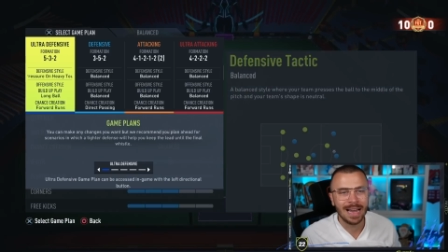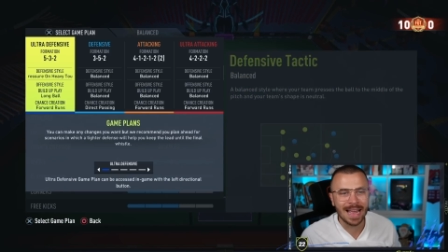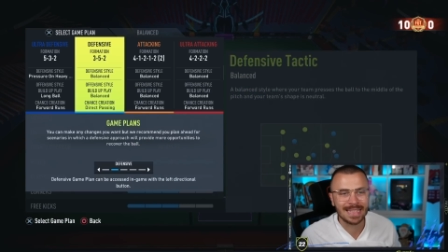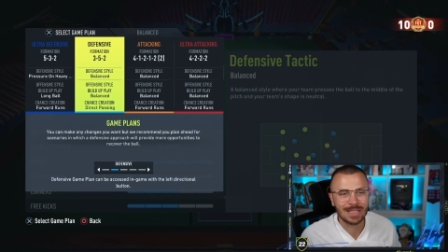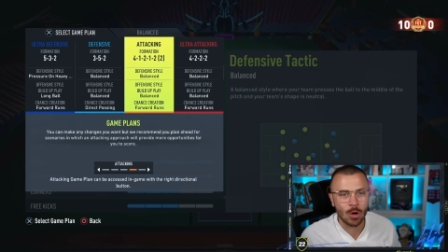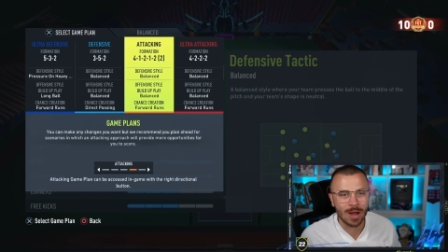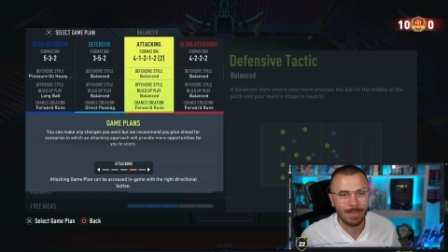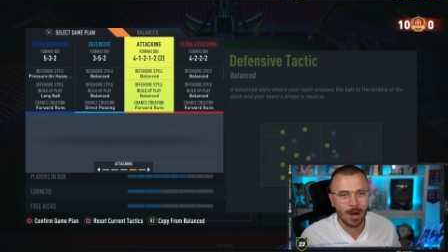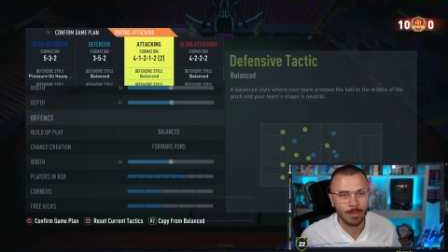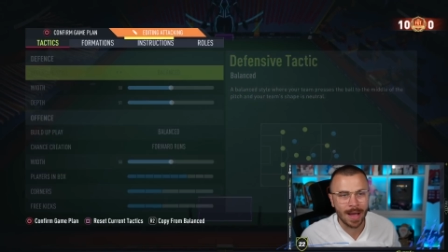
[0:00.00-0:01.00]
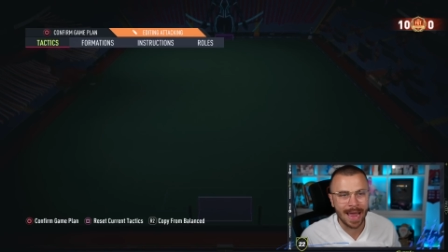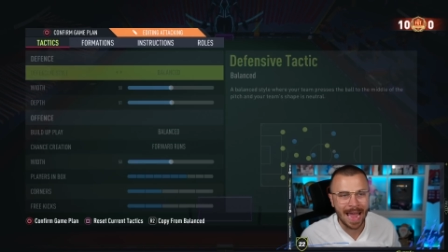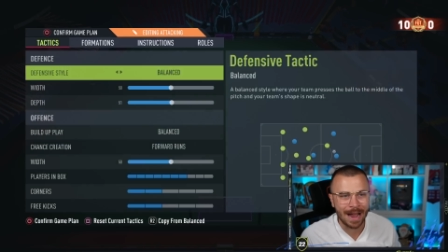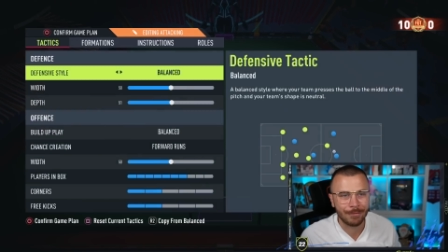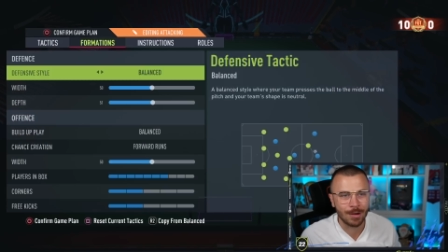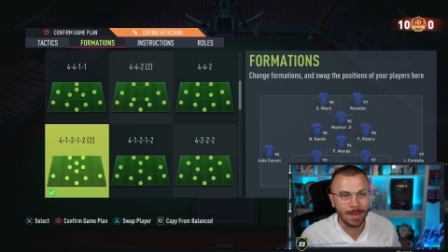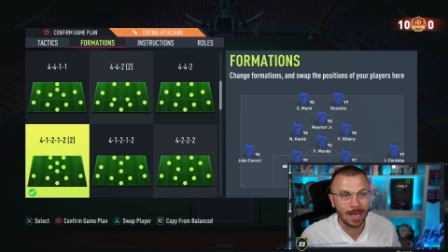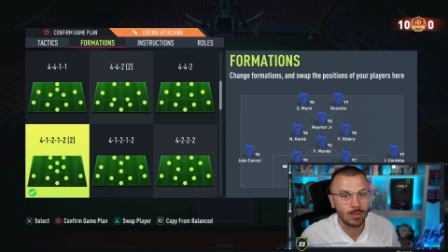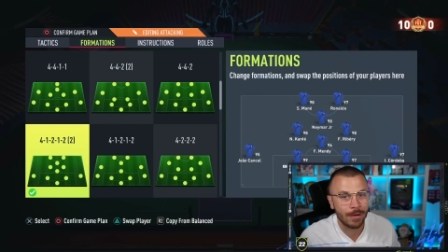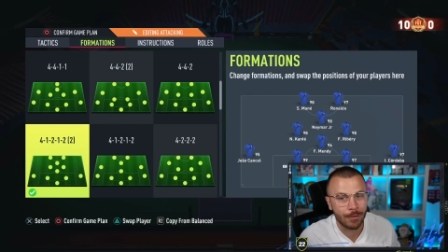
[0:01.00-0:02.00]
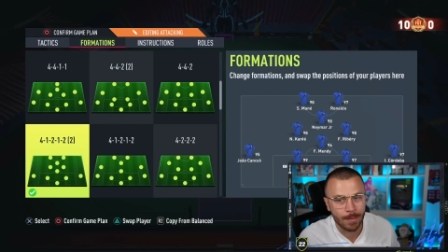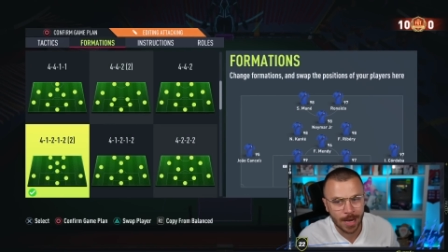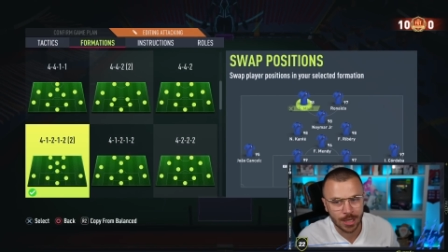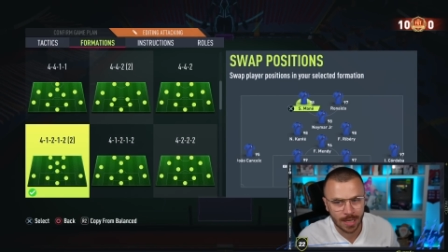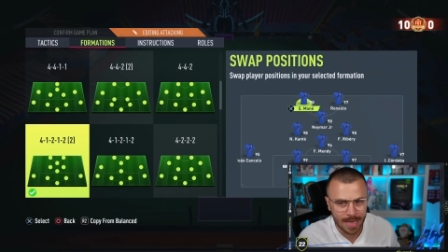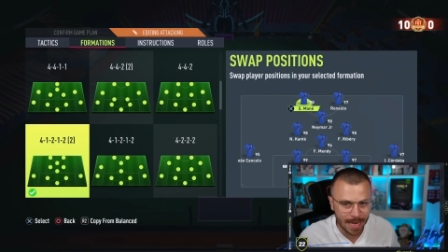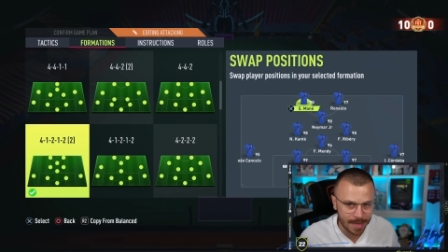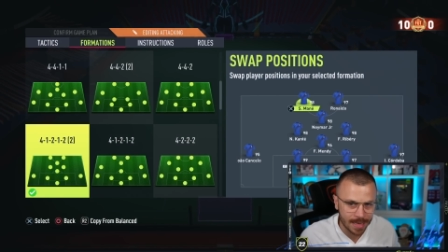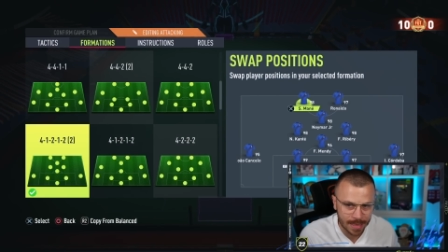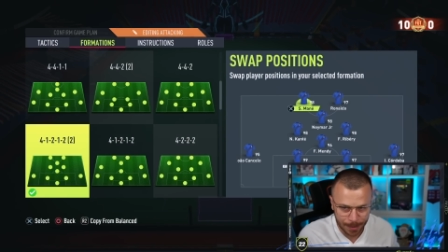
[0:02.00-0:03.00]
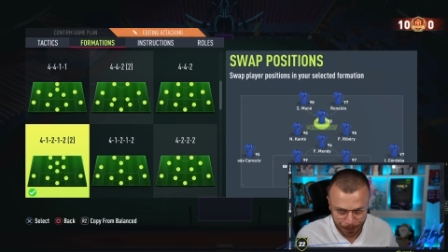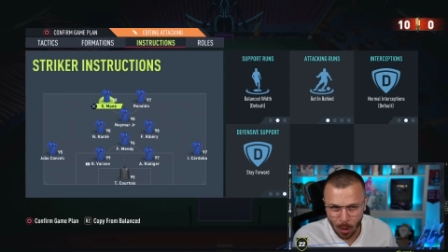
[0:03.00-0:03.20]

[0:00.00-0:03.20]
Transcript: let's talk about my after minute 1 formation and tactics.